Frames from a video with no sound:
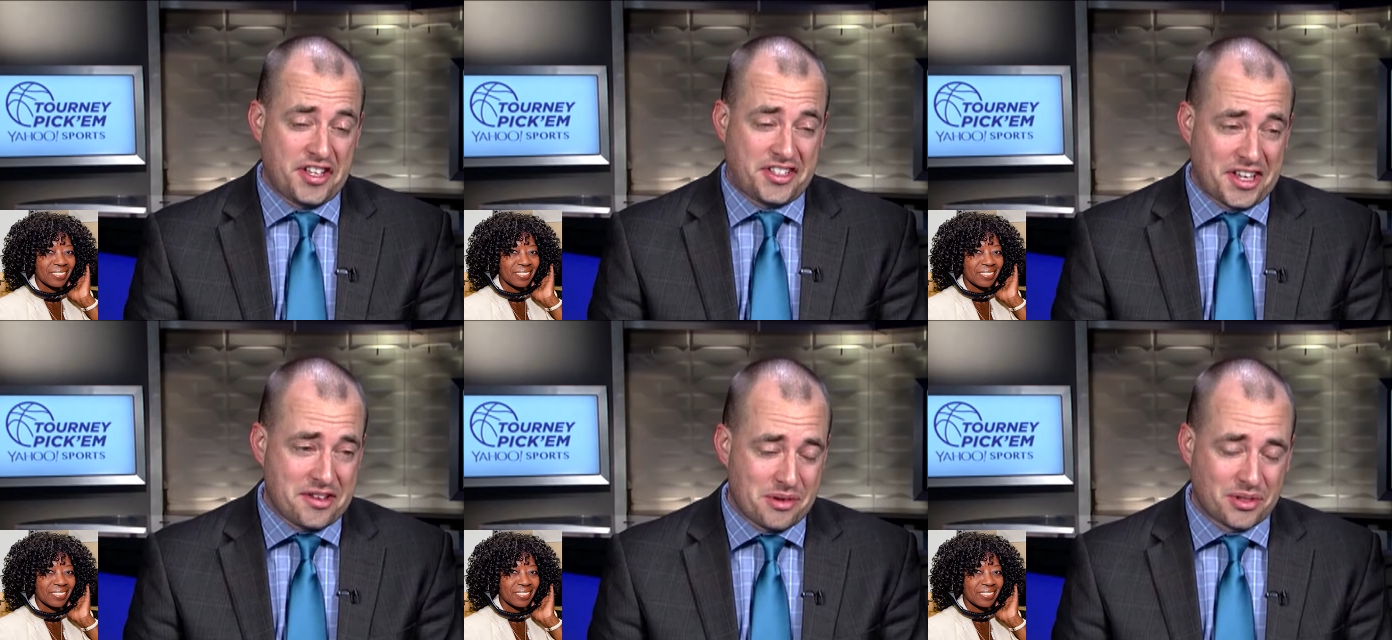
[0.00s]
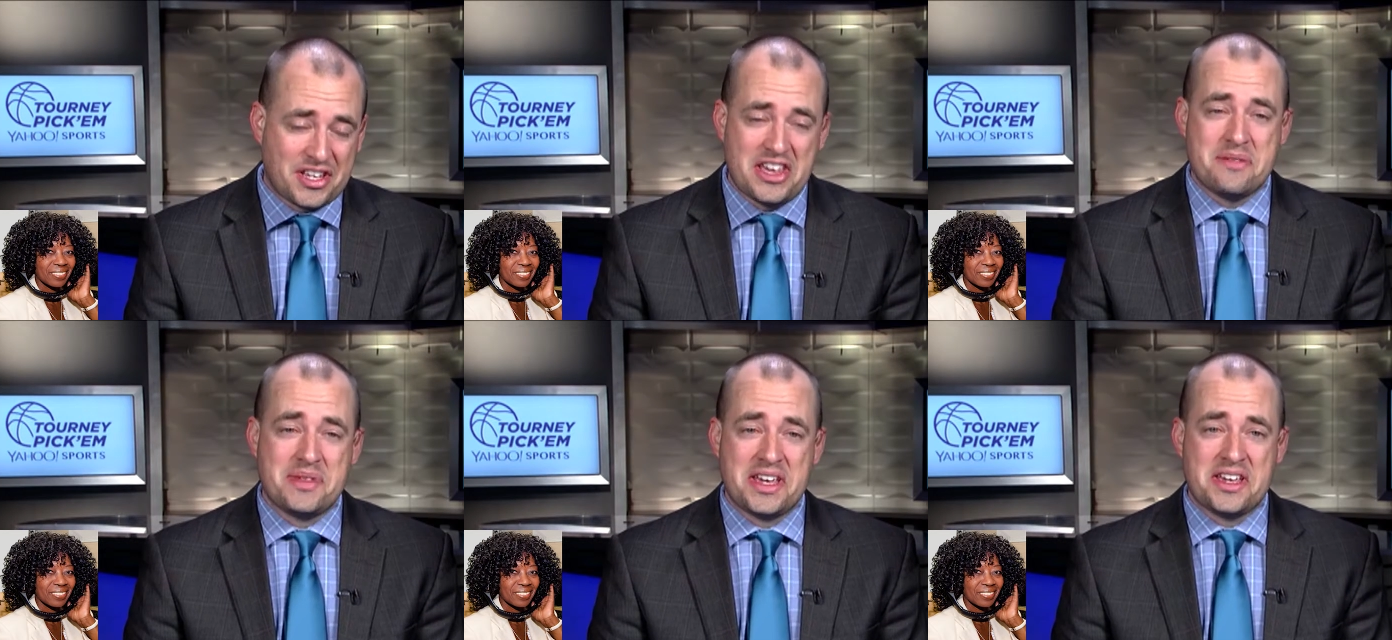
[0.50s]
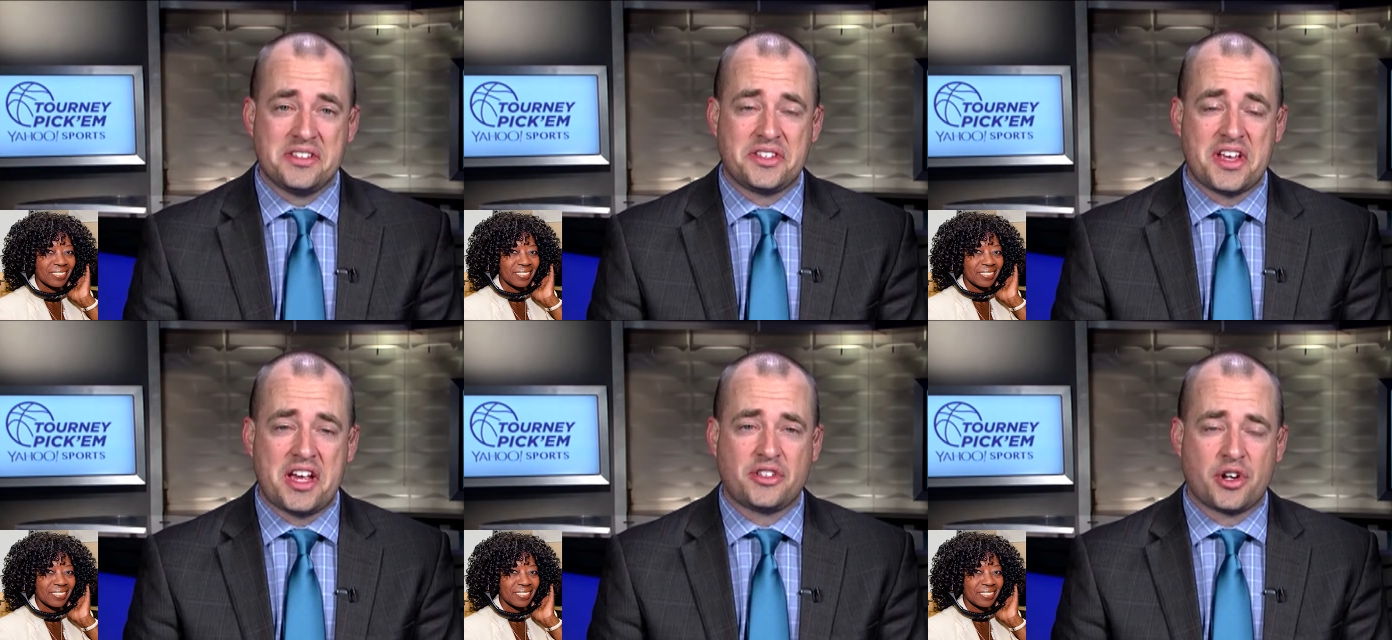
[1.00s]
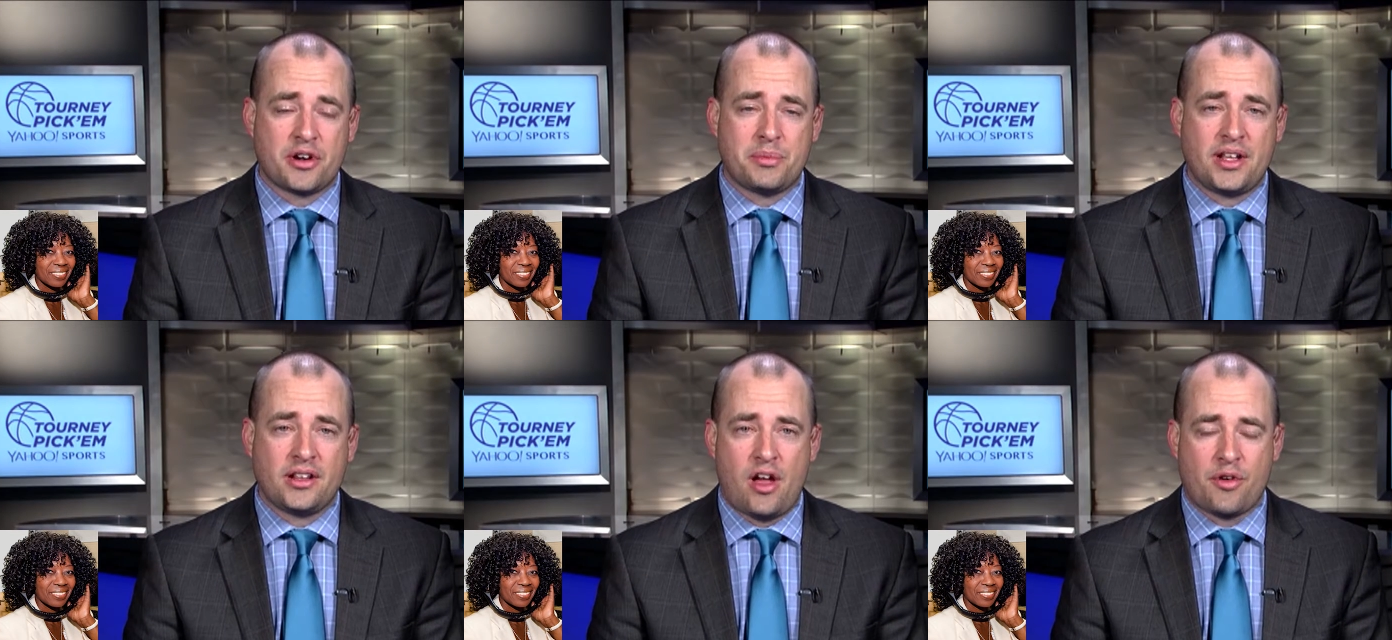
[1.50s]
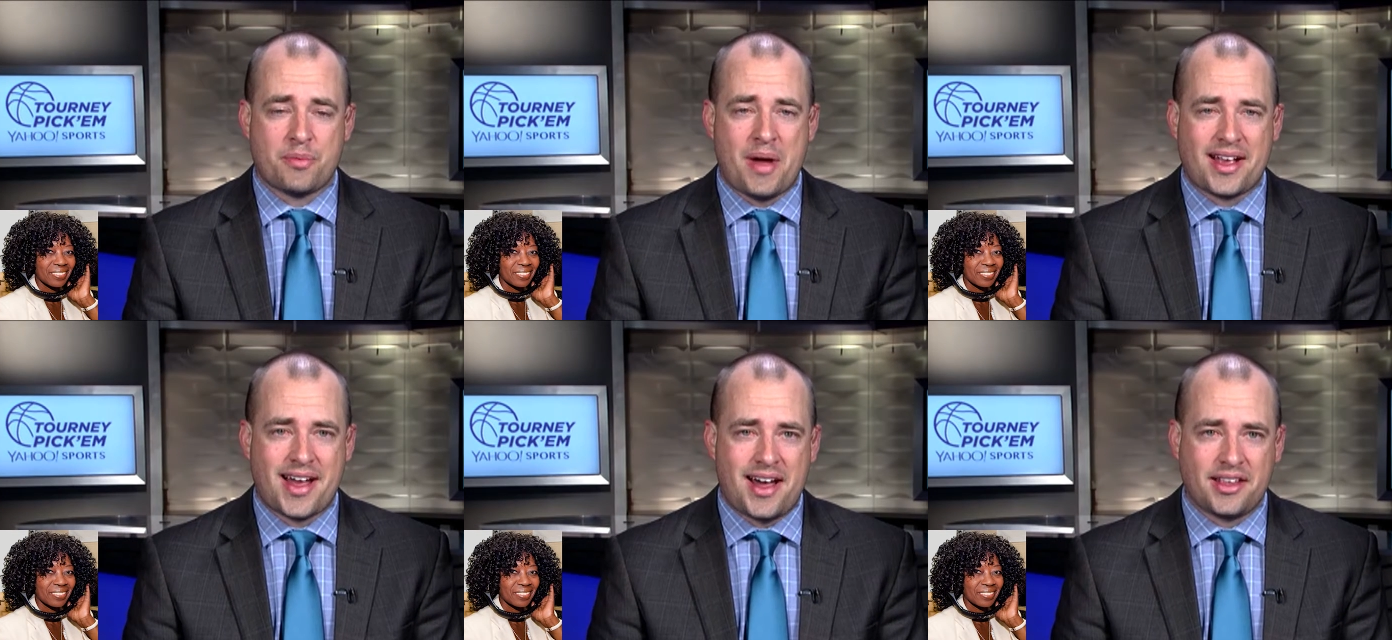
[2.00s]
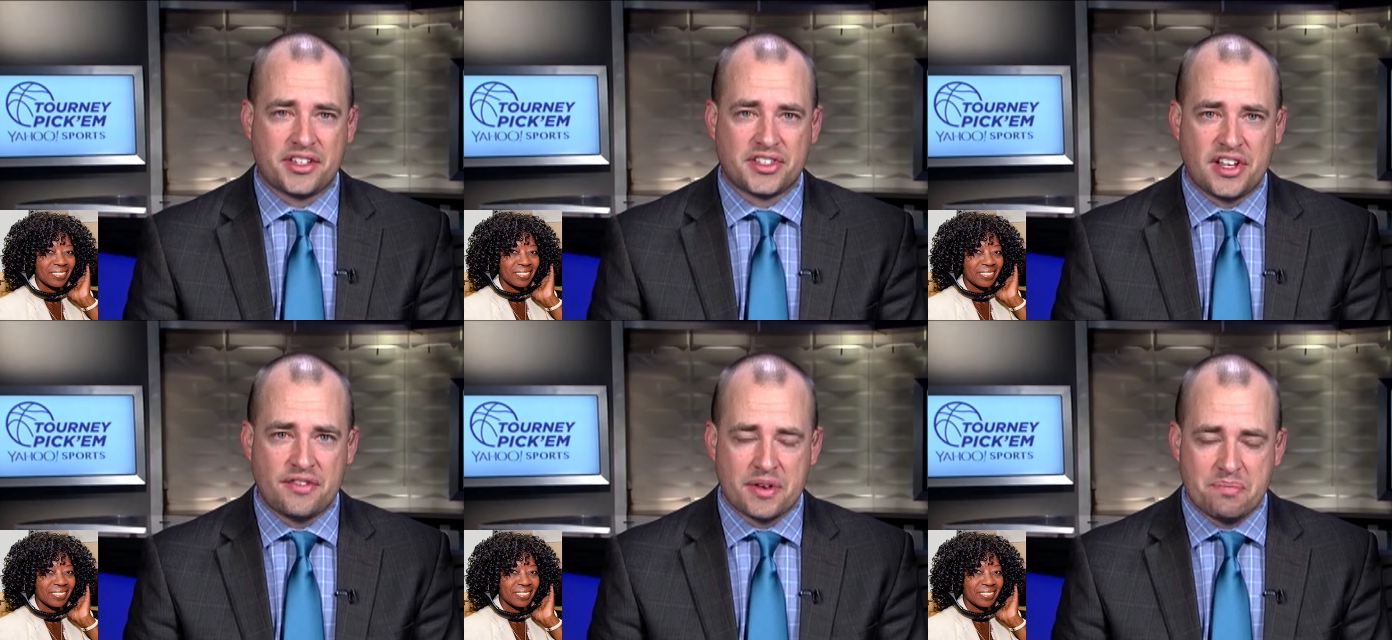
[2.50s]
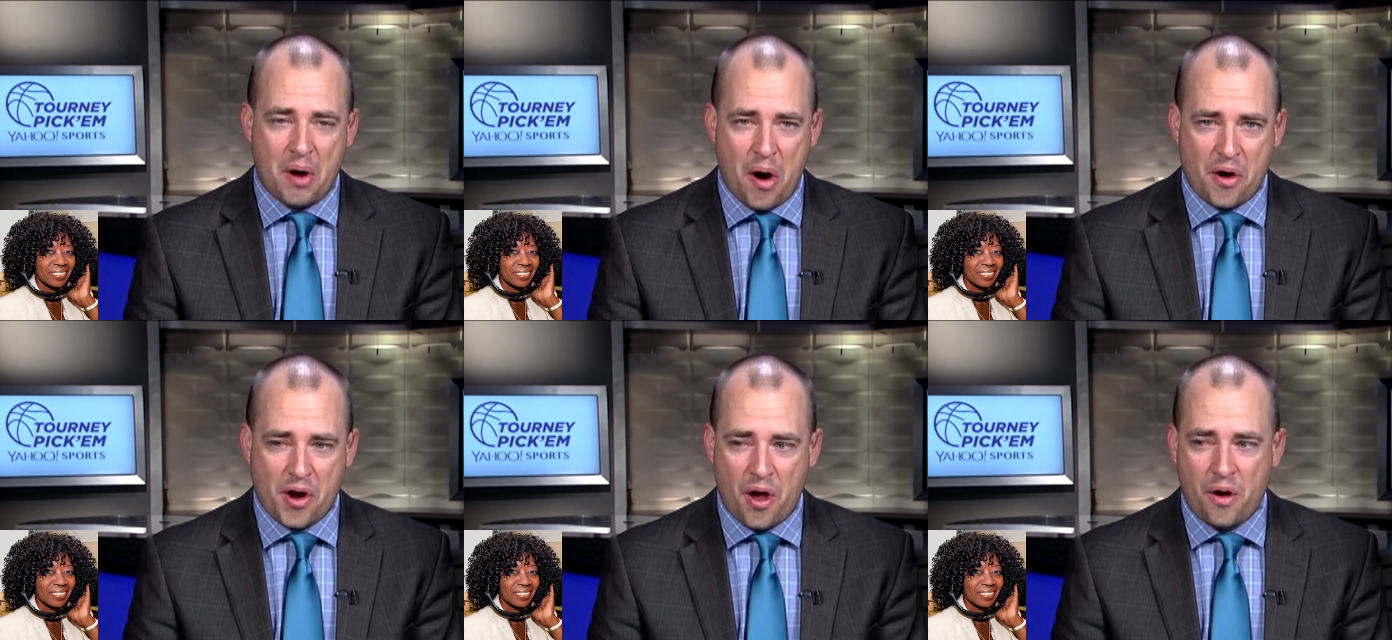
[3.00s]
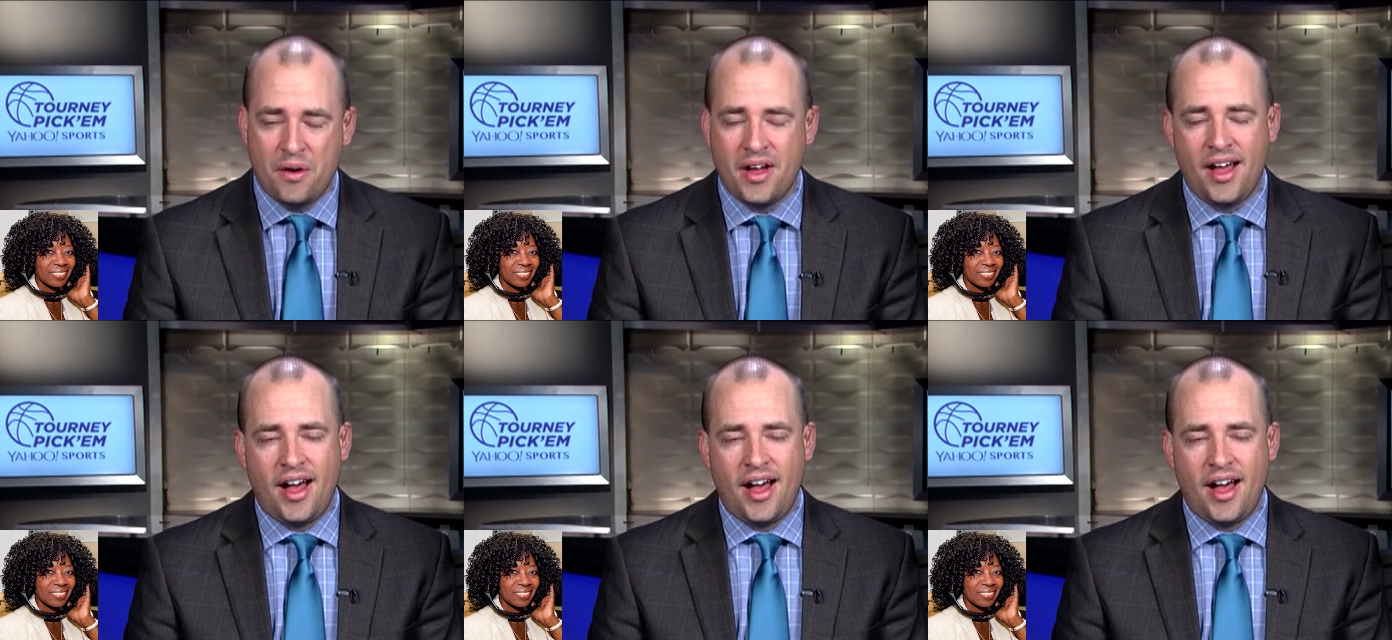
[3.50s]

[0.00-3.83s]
Speaker 1: single team in the NCAA tournament, along with my colleague Stephen Bardo.